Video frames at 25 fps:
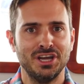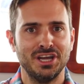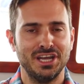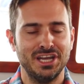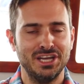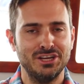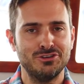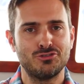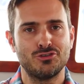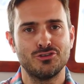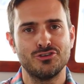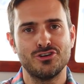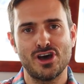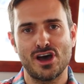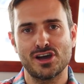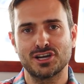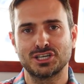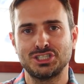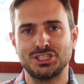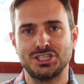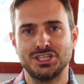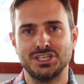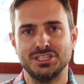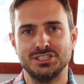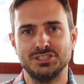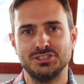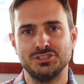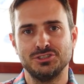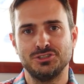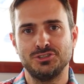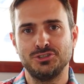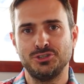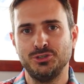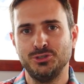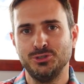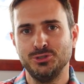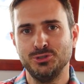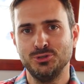introduction
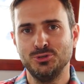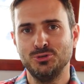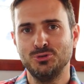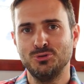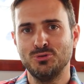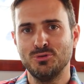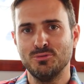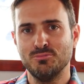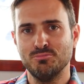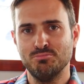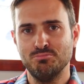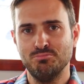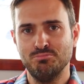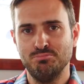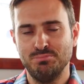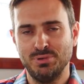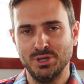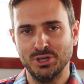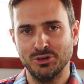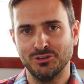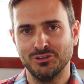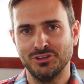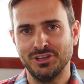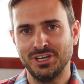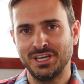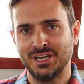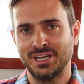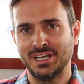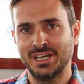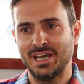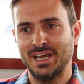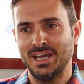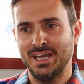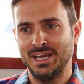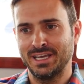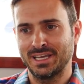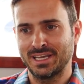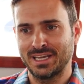to building
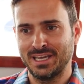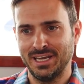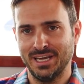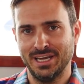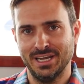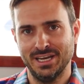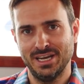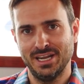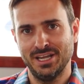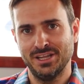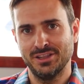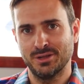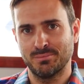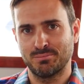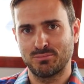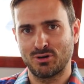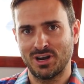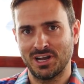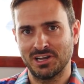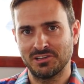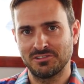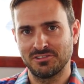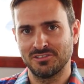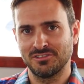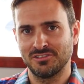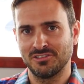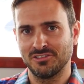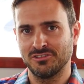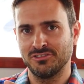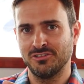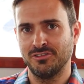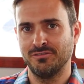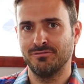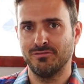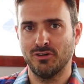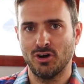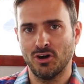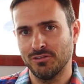a kit and the processes
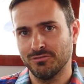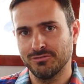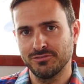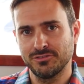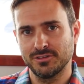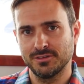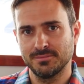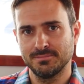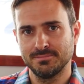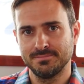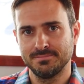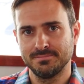involved.